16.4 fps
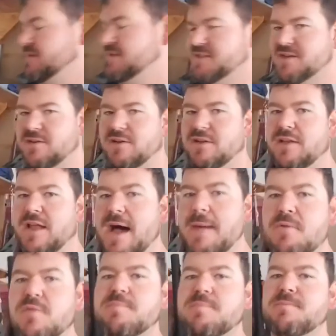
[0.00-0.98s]
So a
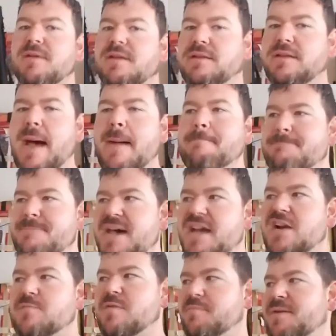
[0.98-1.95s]
lot more, a lot
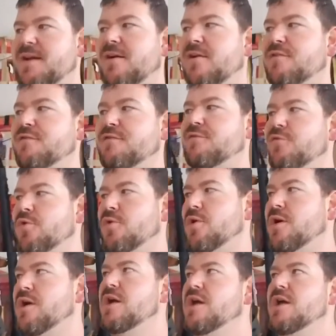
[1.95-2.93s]
better prepared
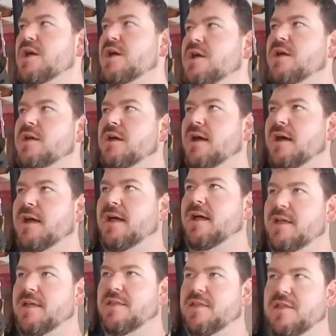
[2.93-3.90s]
for
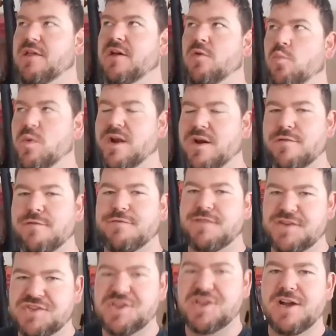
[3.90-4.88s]
uh, winter
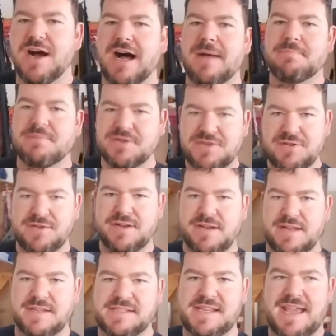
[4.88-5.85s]
fishing
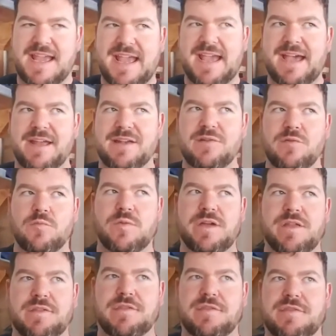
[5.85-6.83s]
opportunities. And
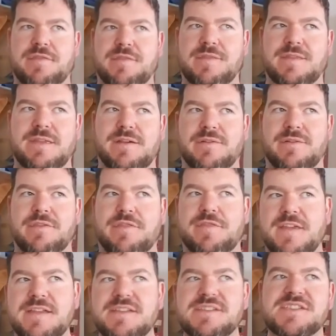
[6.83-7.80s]
with you know
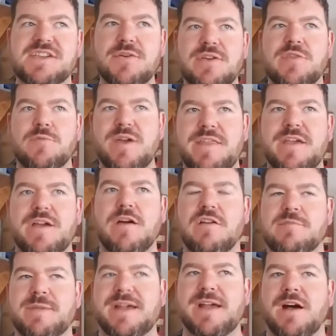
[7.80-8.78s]
things going the way they are
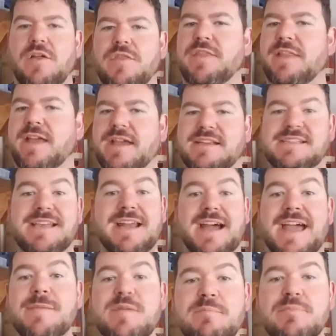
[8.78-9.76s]
with my health, like I said,
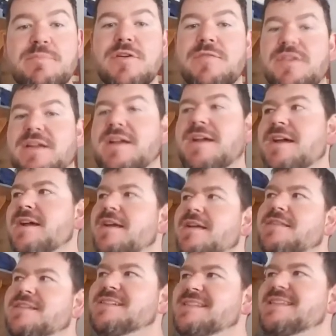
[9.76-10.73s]
I am improving.
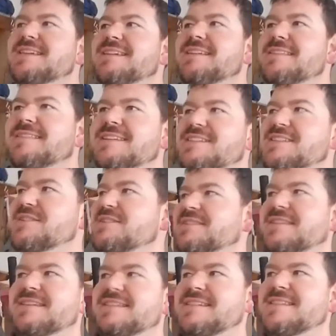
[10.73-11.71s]
This thing, this
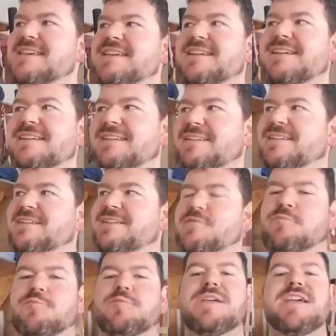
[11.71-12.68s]
this thing
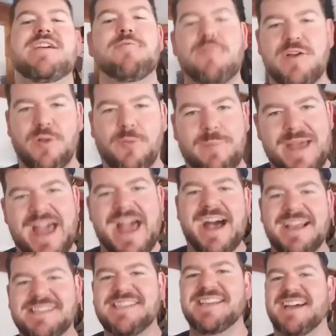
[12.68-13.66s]
it will
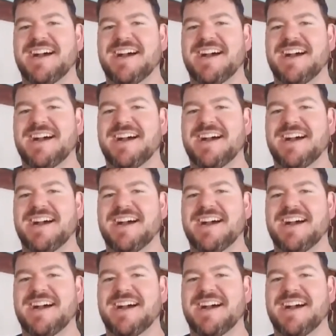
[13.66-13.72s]
pass.